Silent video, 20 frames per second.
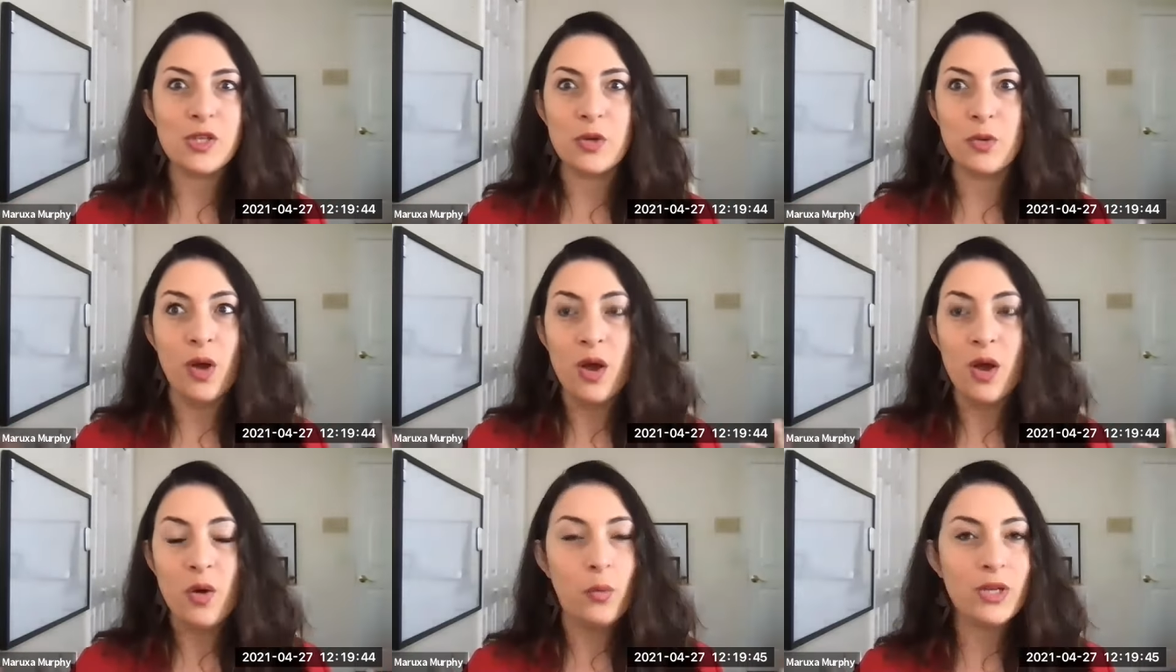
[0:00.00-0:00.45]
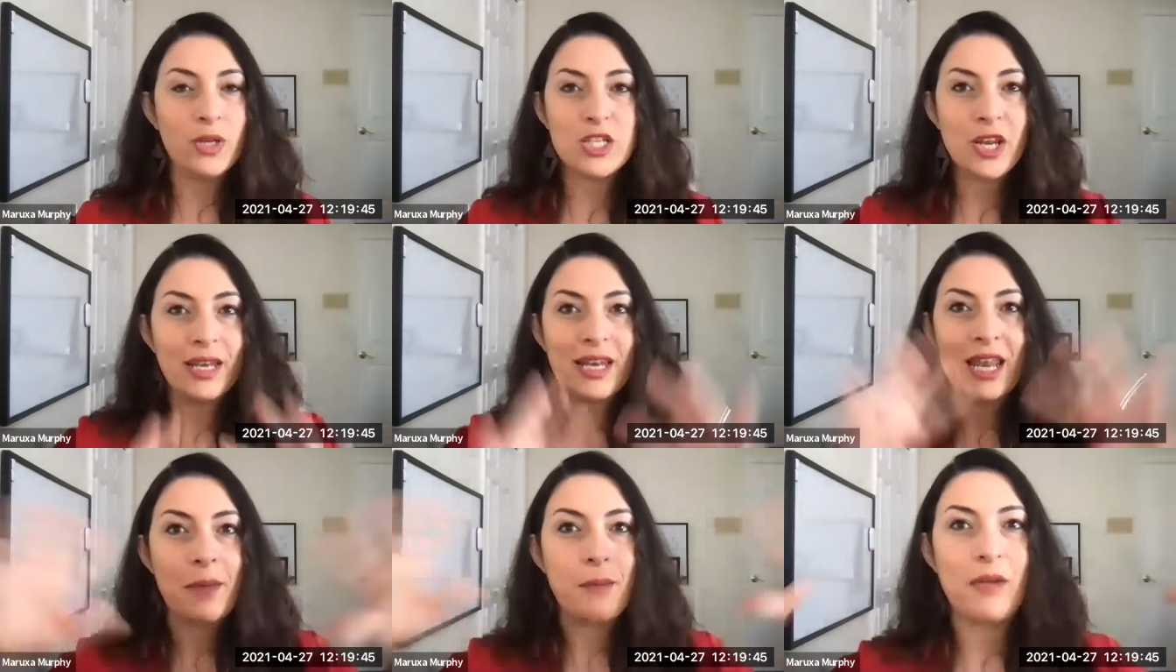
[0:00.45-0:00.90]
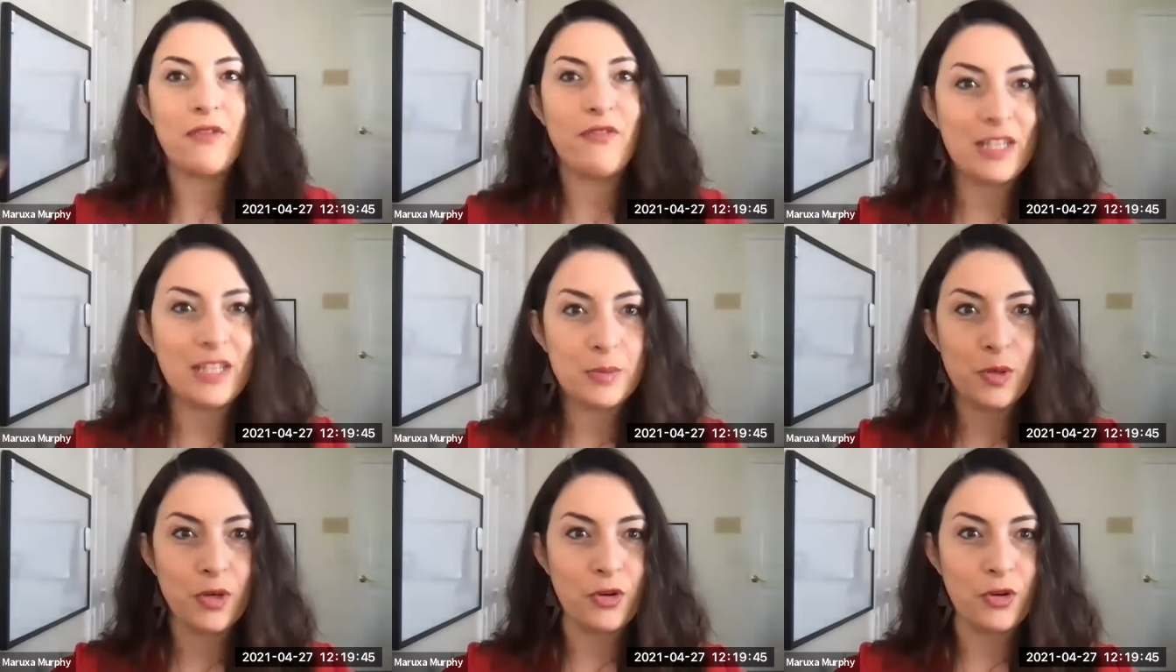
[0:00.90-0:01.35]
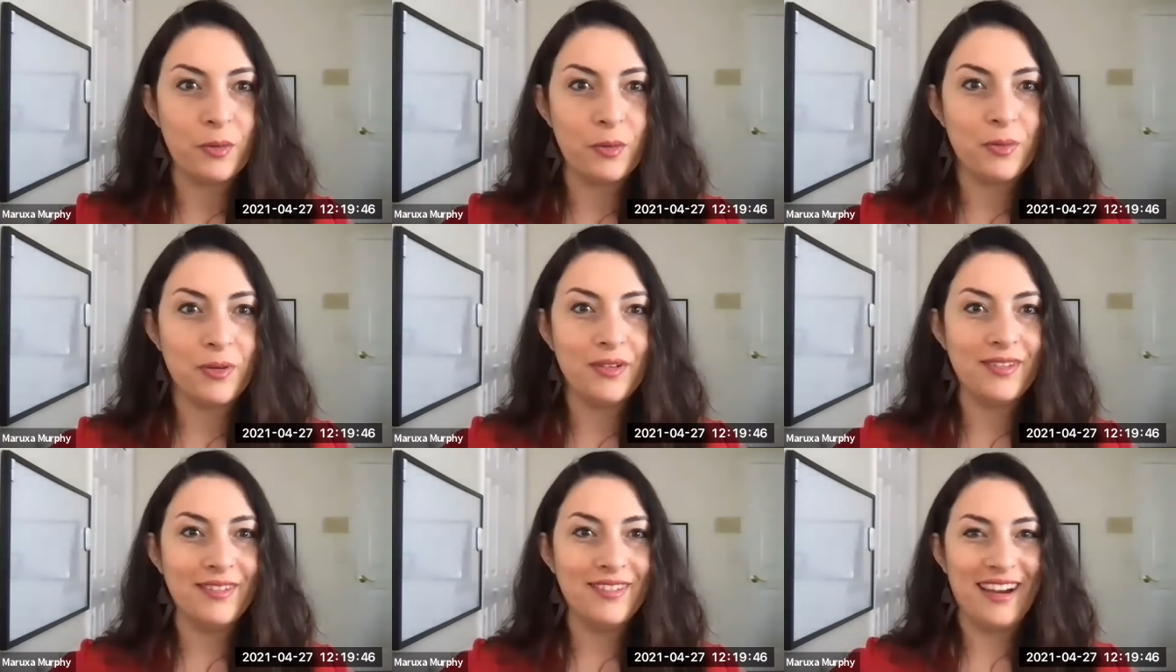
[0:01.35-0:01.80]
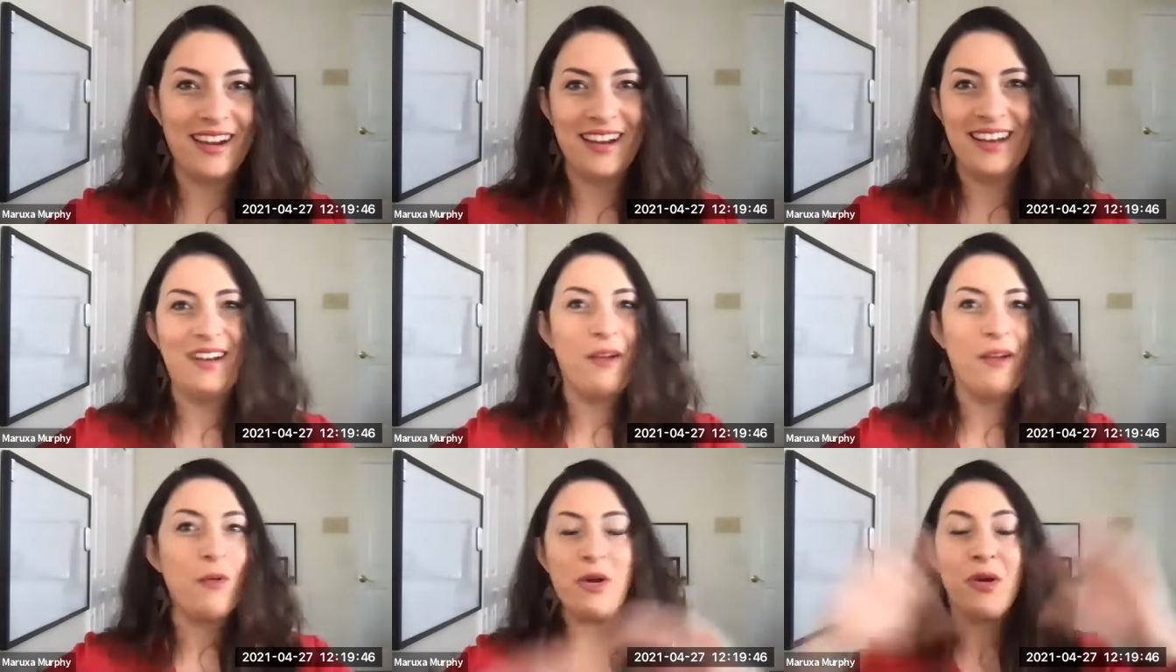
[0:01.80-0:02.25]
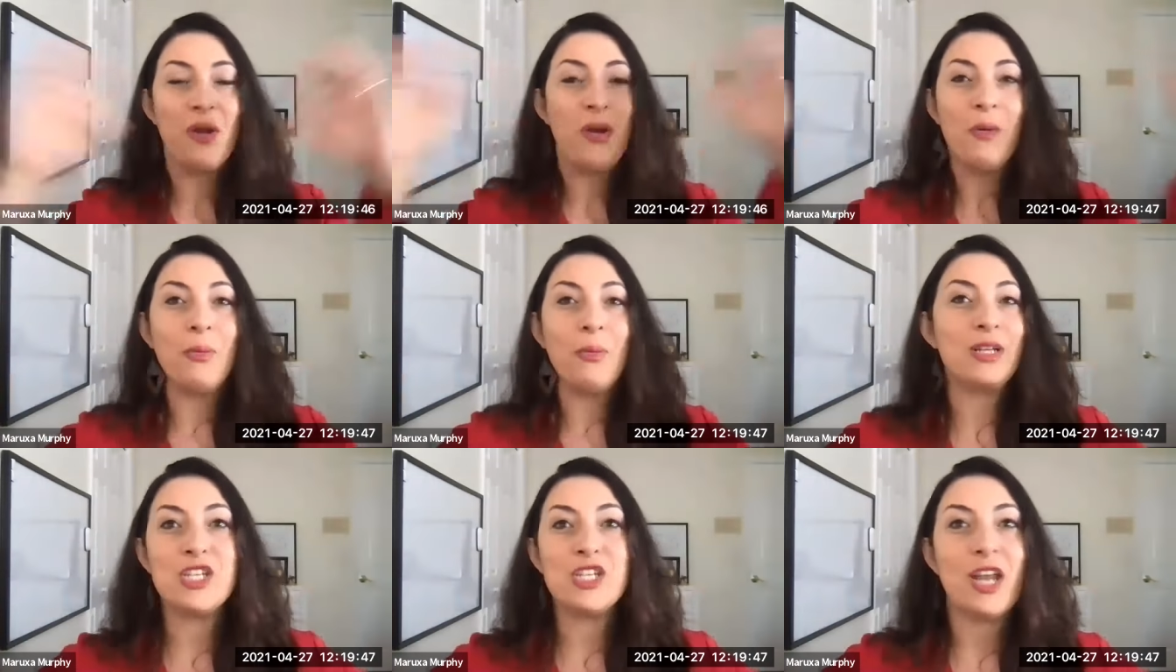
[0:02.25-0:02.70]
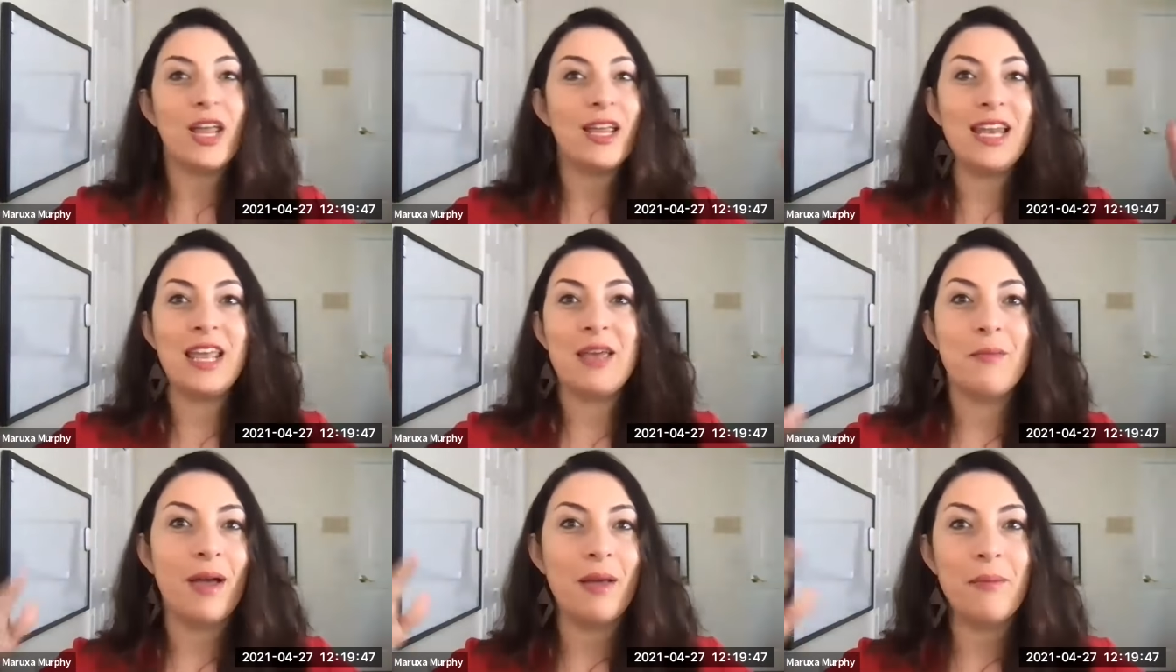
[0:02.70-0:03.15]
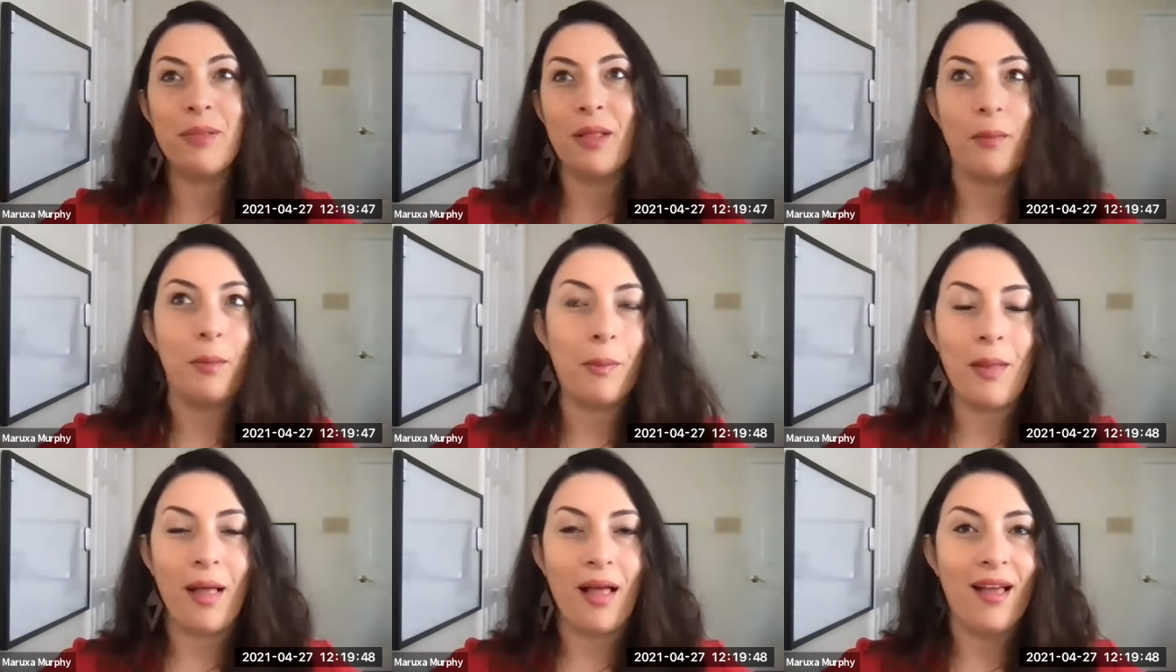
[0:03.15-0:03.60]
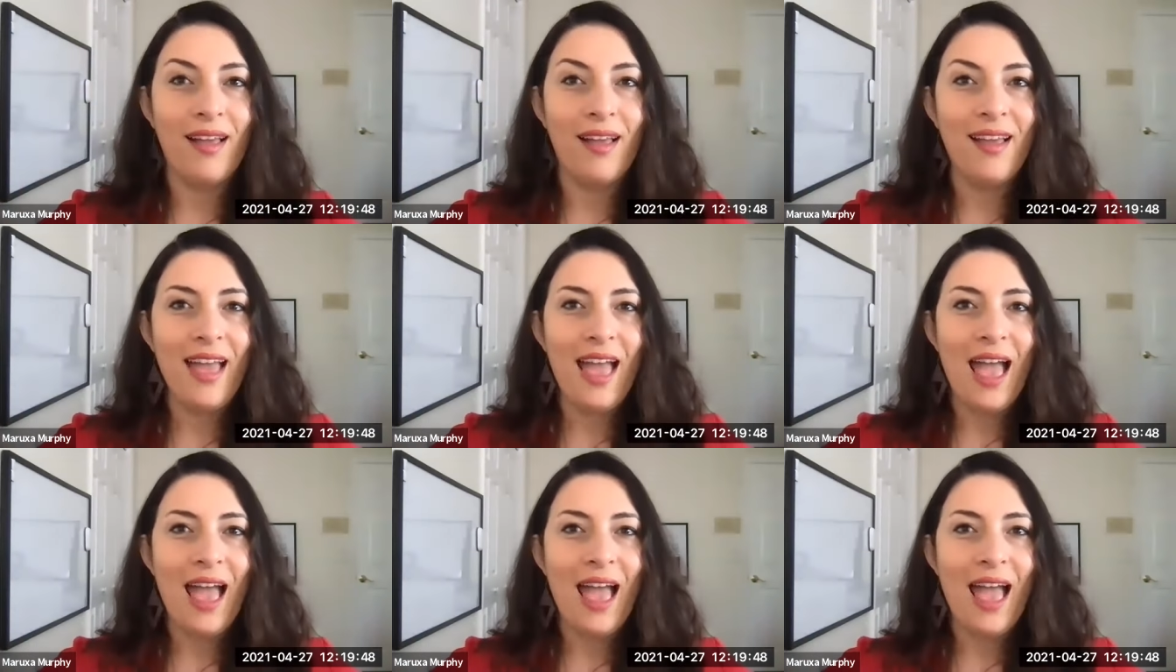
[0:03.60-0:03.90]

So what should I name my Facebook group? Right. Or what should I name my blah, blah, blah.